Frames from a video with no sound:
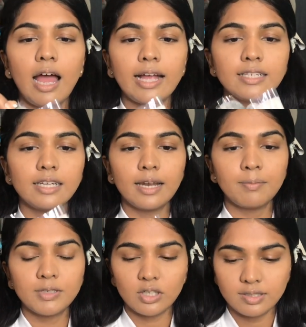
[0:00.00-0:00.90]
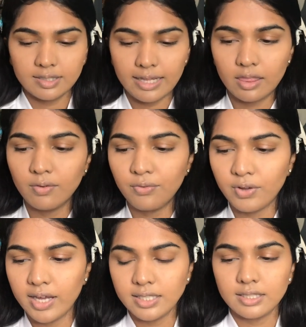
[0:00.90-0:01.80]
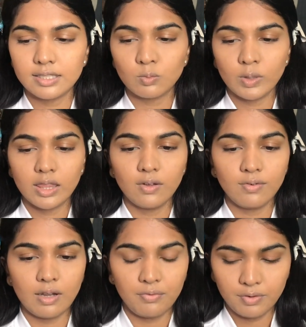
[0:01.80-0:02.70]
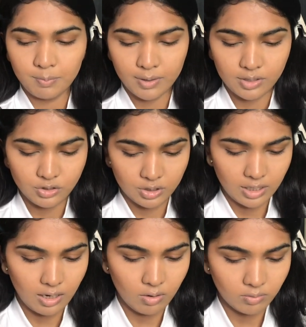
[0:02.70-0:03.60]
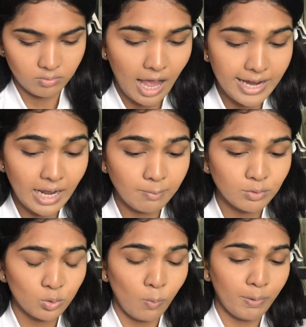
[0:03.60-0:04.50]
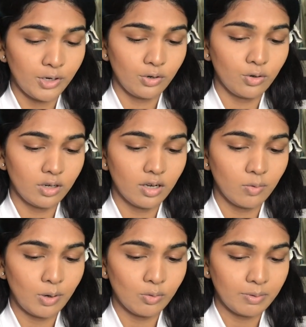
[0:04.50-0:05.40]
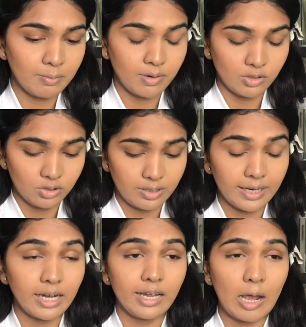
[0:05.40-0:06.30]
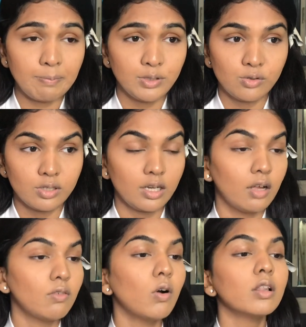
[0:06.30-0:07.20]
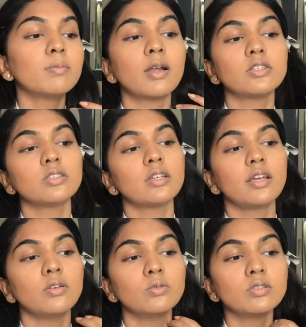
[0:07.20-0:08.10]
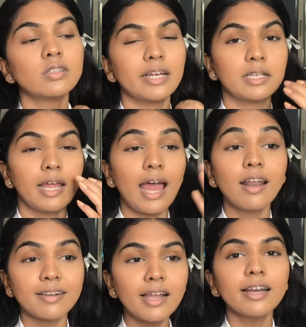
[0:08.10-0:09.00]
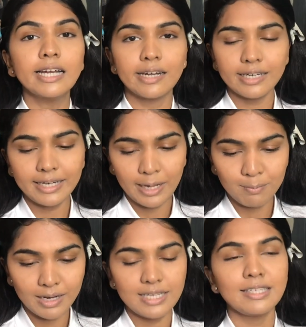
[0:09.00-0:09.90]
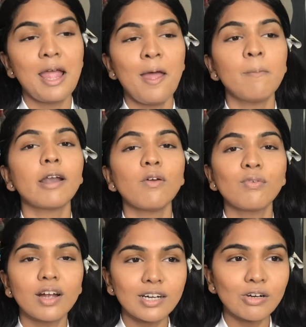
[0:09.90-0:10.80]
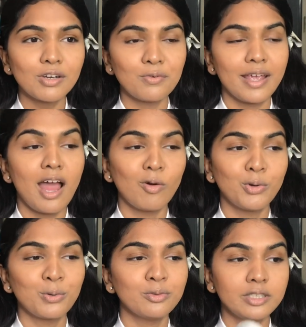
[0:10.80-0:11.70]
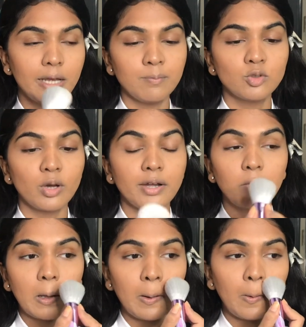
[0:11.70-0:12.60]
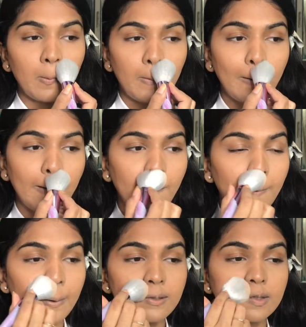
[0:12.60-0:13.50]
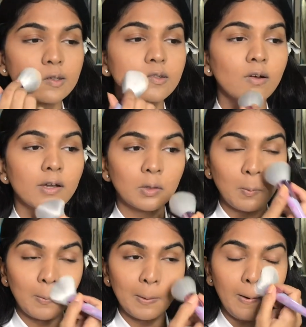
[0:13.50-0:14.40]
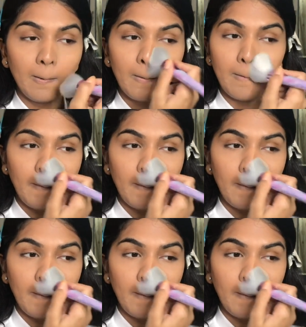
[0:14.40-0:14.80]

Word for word: Actually, let me just set the face with the fluffy brush now. I am so particular about my brushes. Like, I absolutely love all the brushes I use. Like, they have they're literally nameless. But I figured out a way how to use them. So I don't know how this is going to work.